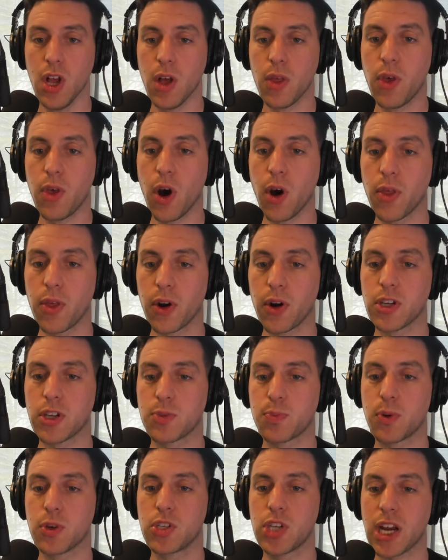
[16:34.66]
Though there is
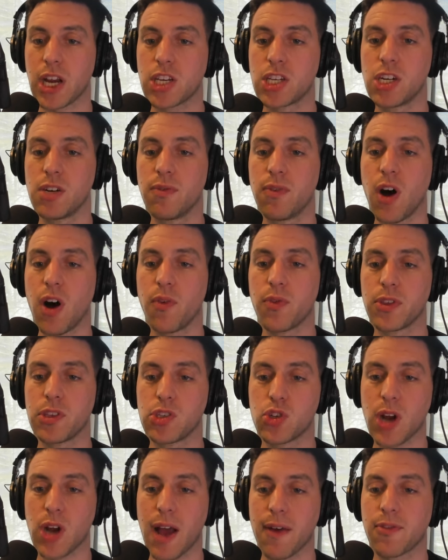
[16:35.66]
projection involved with his
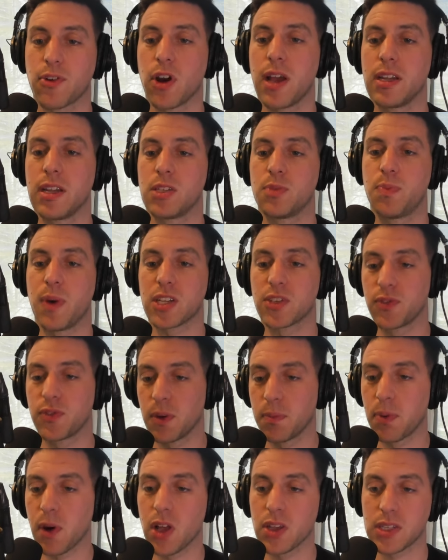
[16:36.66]
draft grade, his best
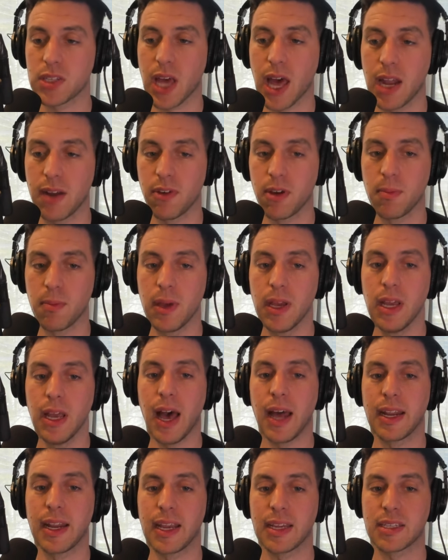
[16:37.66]
football is ahead of him,
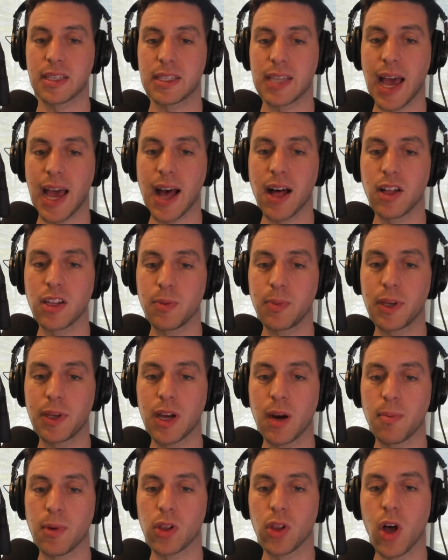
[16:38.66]
and he has the talent to
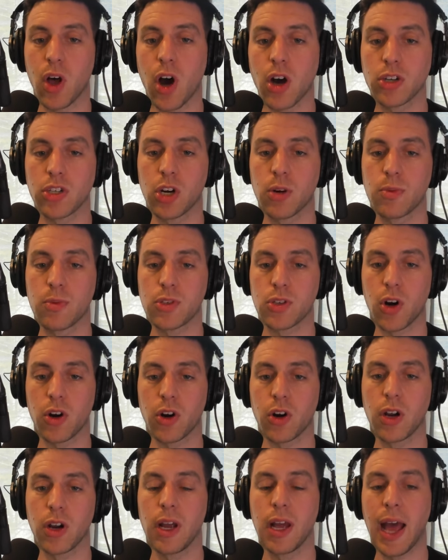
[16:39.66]
become a long-term
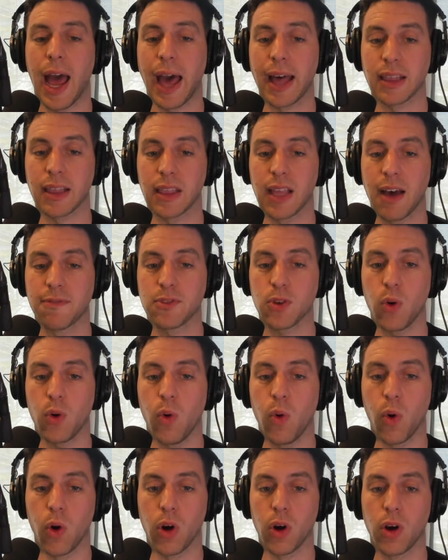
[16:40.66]
starter at left
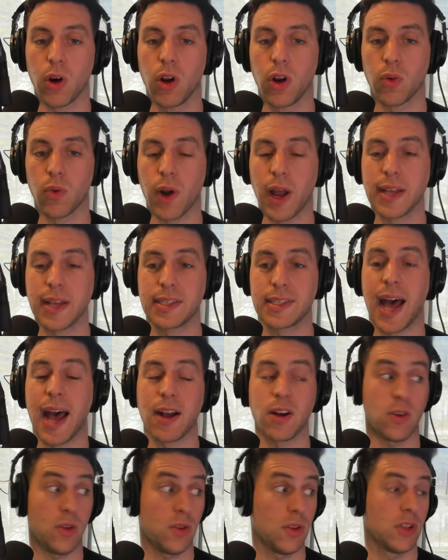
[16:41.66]
or right
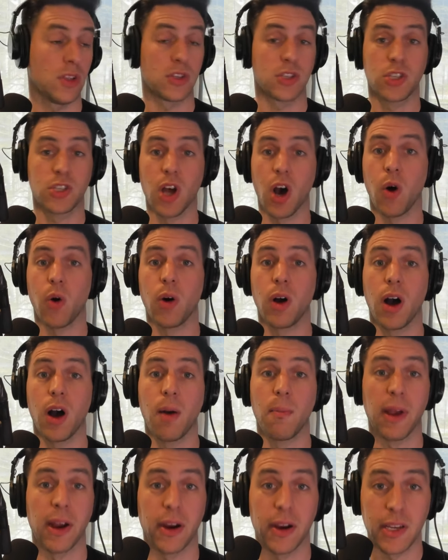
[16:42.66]
tackle. So,
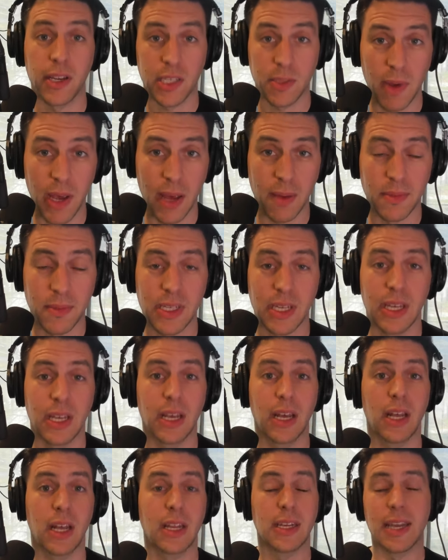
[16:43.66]
Amarius Mims,
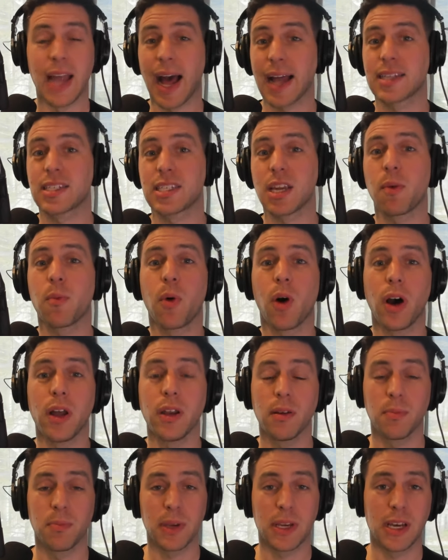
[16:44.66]
not
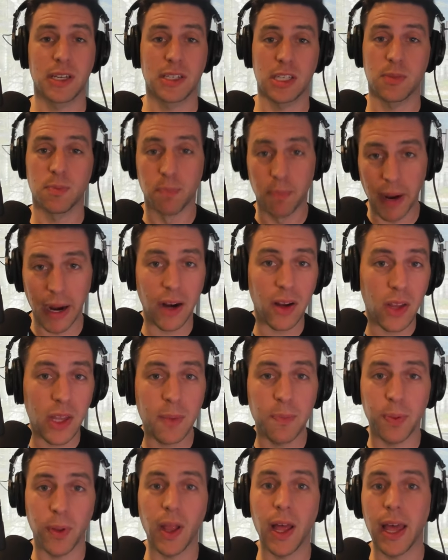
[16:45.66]
someone because he's
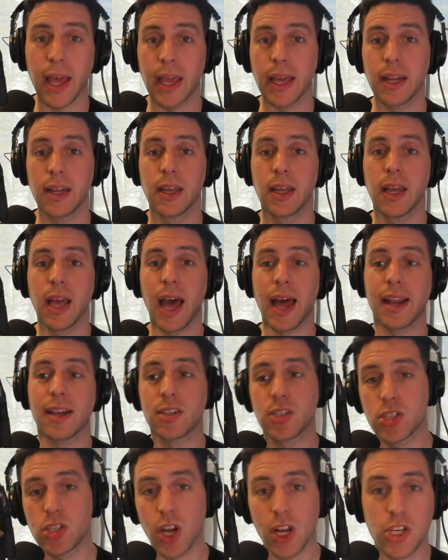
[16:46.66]
barely played and
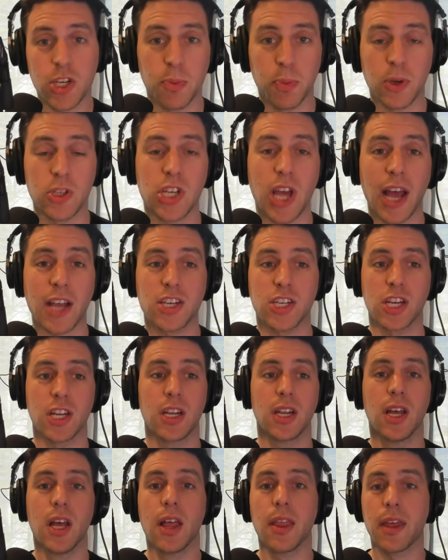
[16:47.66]
it's such a
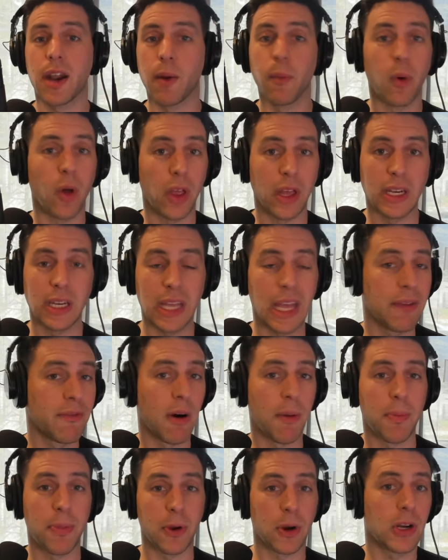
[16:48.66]
projection that I'm willing to give
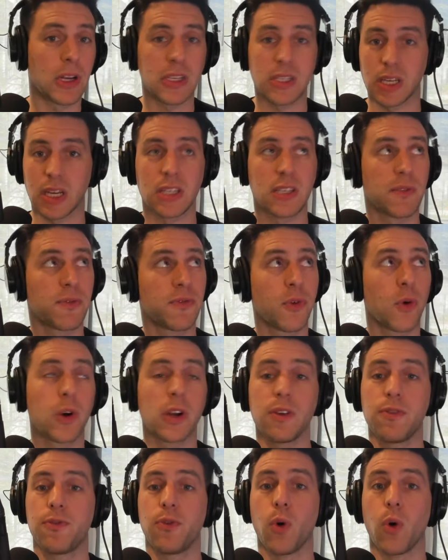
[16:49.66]
up 36 and
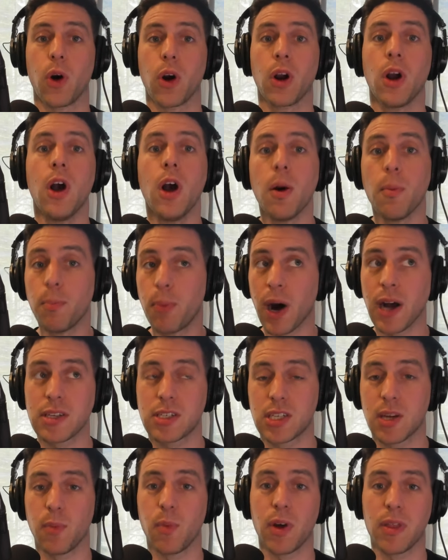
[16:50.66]
44, but
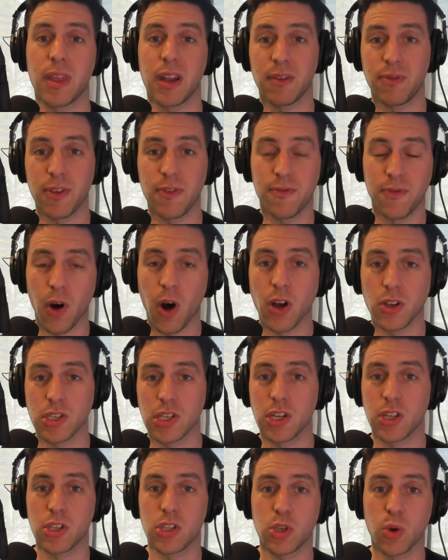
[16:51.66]
someone that if he falls
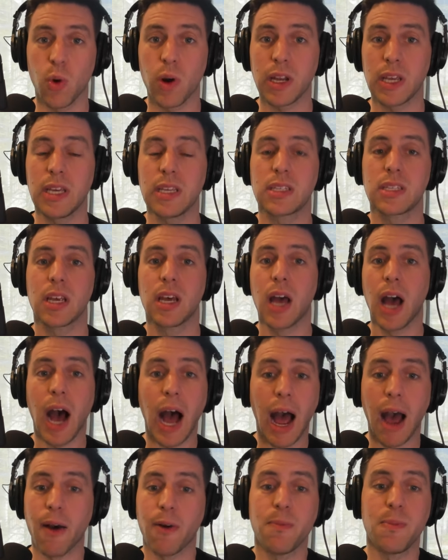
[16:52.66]
into the 20s,
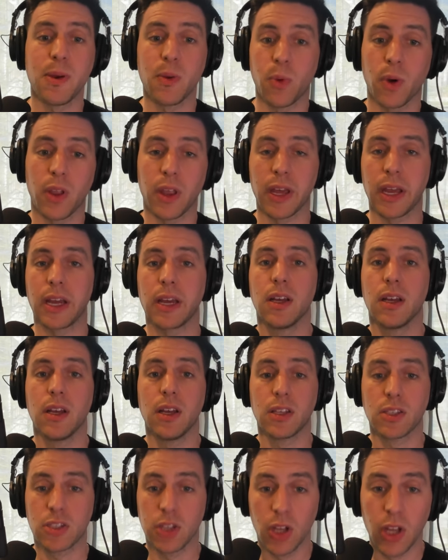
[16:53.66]
I would be willing
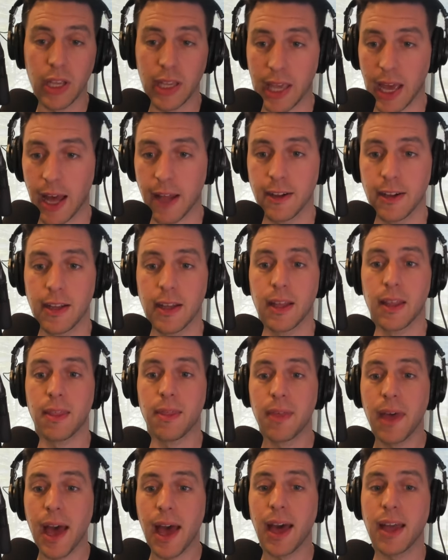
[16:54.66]
to look at.
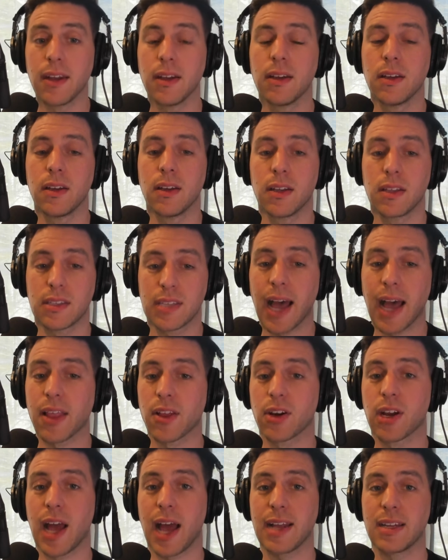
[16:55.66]
Then
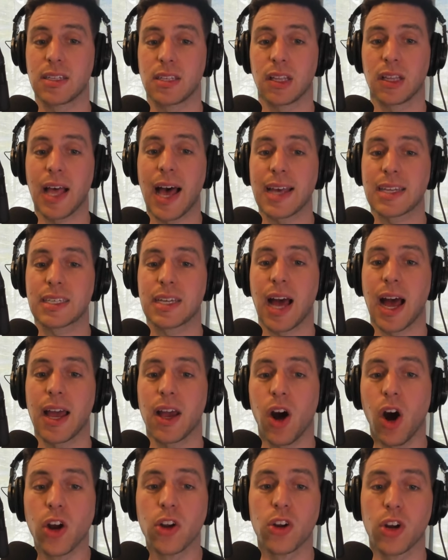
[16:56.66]
Tyler Guyton's the last
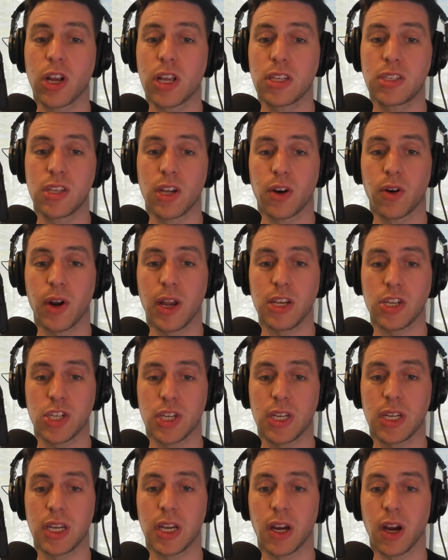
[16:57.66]
guy under
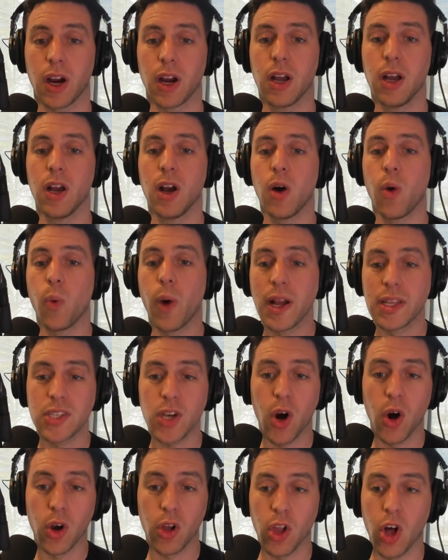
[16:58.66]
consideration here. Went
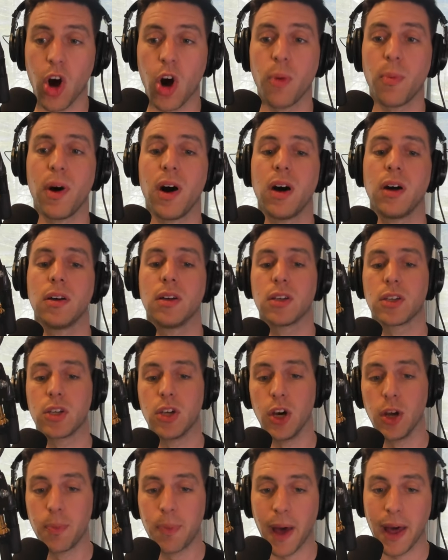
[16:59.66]
to Oklahoma,
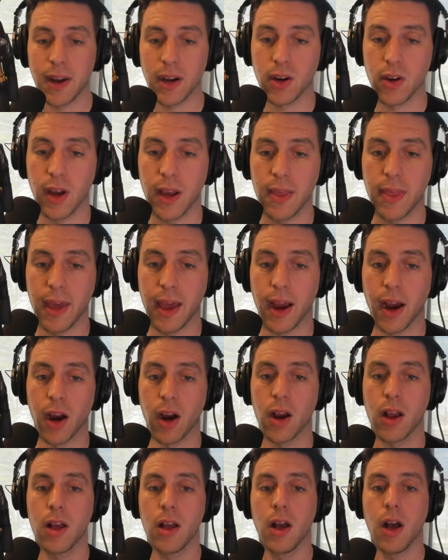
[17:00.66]
good pedigree
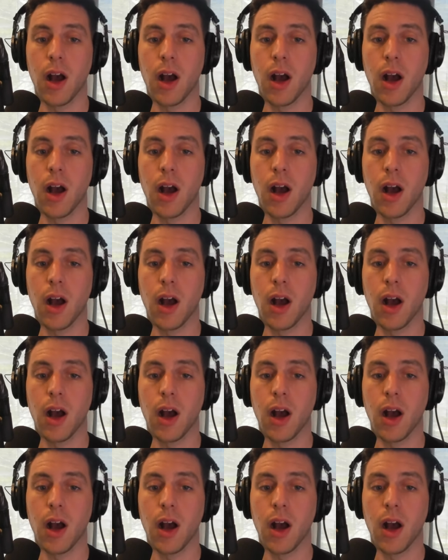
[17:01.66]
there.